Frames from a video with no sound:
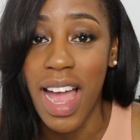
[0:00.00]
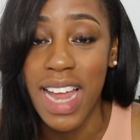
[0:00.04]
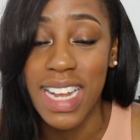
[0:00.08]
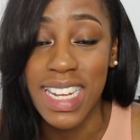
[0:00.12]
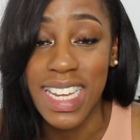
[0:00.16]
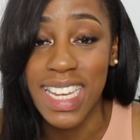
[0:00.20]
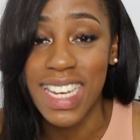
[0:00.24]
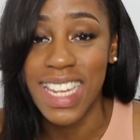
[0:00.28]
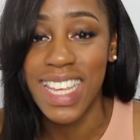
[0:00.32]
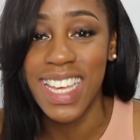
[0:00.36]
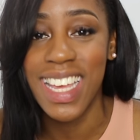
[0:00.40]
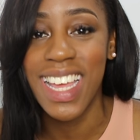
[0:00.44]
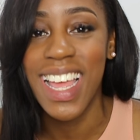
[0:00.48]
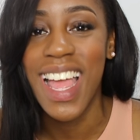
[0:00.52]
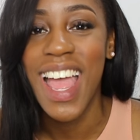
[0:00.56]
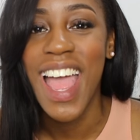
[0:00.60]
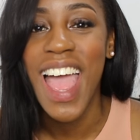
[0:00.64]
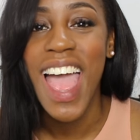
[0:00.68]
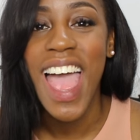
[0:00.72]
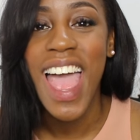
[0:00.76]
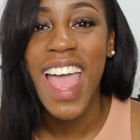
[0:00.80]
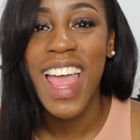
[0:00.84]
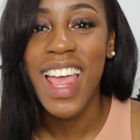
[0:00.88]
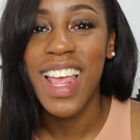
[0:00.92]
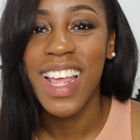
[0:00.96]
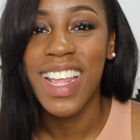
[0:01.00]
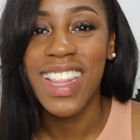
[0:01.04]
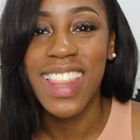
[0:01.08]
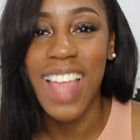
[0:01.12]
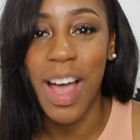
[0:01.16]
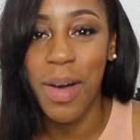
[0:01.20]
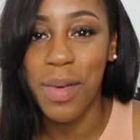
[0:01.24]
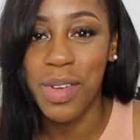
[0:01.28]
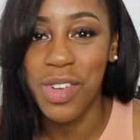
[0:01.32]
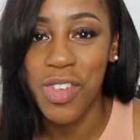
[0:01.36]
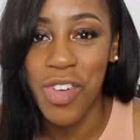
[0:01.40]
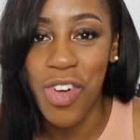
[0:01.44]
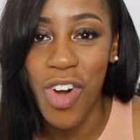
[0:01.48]
did it.
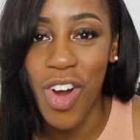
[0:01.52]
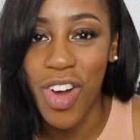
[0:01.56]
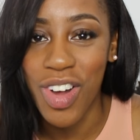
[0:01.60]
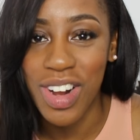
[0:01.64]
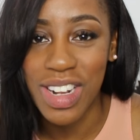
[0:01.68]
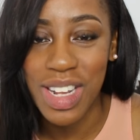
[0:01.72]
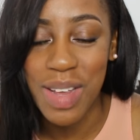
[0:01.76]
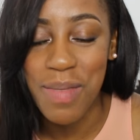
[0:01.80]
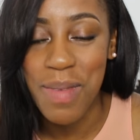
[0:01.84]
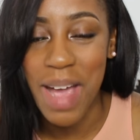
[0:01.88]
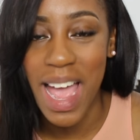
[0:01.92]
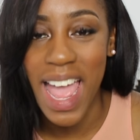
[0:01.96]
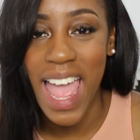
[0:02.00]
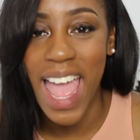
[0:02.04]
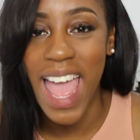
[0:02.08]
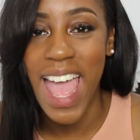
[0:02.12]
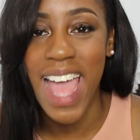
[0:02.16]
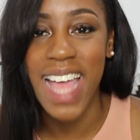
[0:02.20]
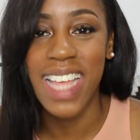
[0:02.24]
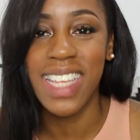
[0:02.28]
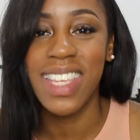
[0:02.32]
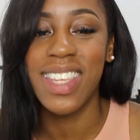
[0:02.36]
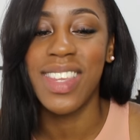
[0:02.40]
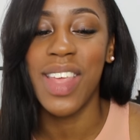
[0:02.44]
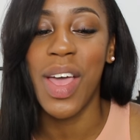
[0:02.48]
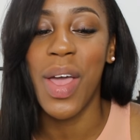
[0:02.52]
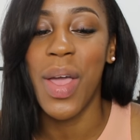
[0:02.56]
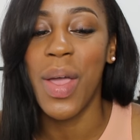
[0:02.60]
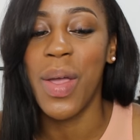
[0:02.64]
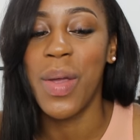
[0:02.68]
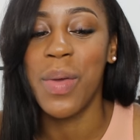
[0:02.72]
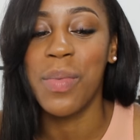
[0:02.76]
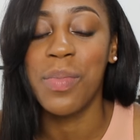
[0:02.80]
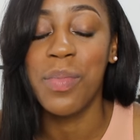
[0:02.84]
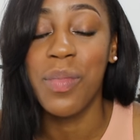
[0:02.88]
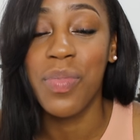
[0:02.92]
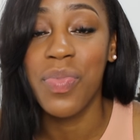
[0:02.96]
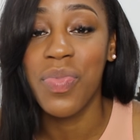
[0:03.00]
That was wrong to my hair,
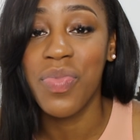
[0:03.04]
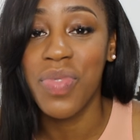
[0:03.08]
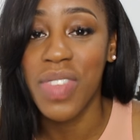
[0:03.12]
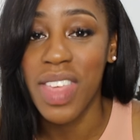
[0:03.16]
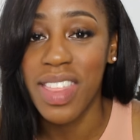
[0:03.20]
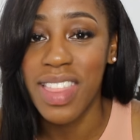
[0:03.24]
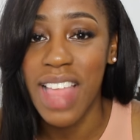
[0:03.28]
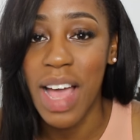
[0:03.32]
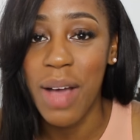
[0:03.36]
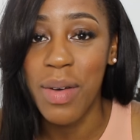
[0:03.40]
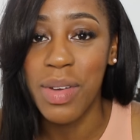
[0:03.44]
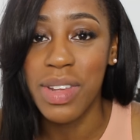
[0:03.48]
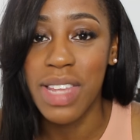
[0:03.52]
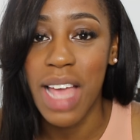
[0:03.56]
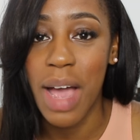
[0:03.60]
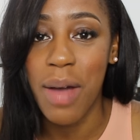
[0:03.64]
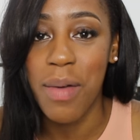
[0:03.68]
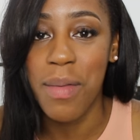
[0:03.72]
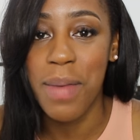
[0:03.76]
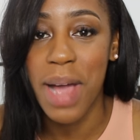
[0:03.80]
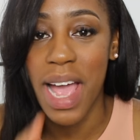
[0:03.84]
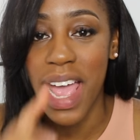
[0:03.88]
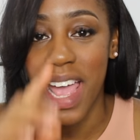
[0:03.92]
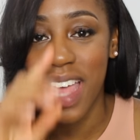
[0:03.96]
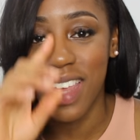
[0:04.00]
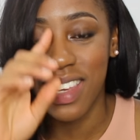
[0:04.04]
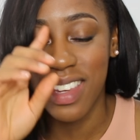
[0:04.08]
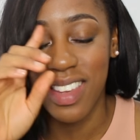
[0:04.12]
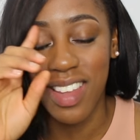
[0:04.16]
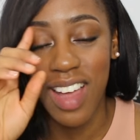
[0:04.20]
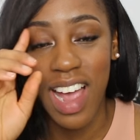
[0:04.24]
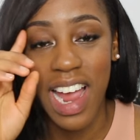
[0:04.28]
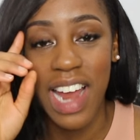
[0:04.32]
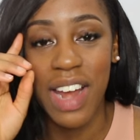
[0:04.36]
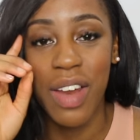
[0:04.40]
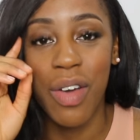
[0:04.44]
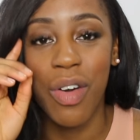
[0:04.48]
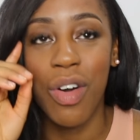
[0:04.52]
so that was how my hair
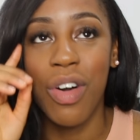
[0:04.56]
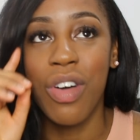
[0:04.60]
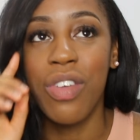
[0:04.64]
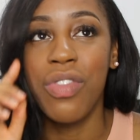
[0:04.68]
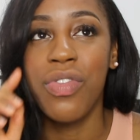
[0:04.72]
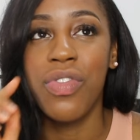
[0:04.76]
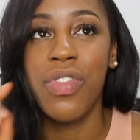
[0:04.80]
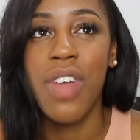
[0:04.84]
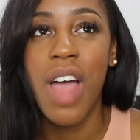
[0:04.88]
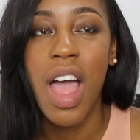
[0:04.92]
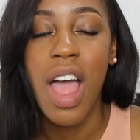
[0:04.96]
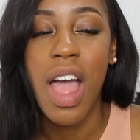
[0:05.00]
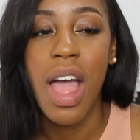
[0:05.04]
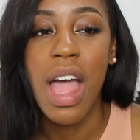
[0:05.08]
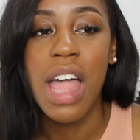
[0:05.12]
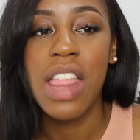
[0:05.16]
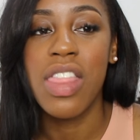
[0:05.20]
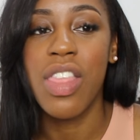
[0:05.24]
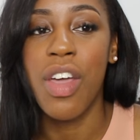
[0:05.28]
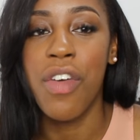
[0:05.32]
started off.